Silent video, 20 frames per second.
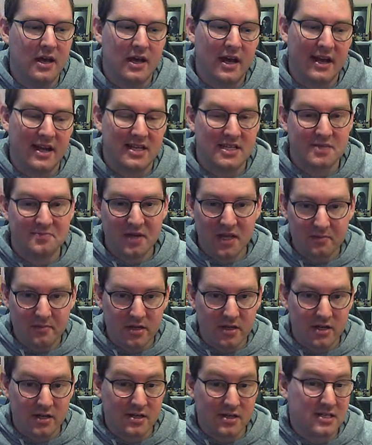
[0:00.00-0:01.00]
Against a baby
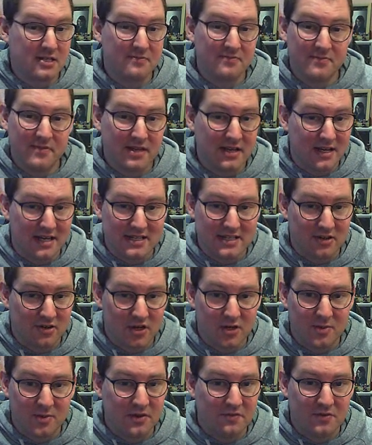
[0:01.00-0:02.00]
nurse, it's not
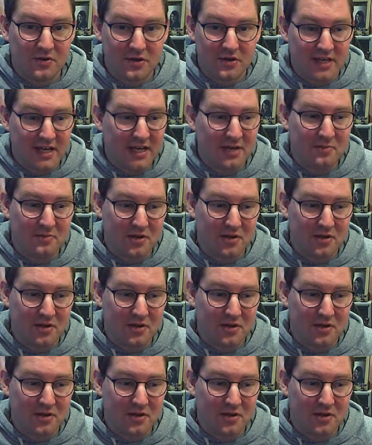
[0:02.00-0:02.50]
going to be a fun game,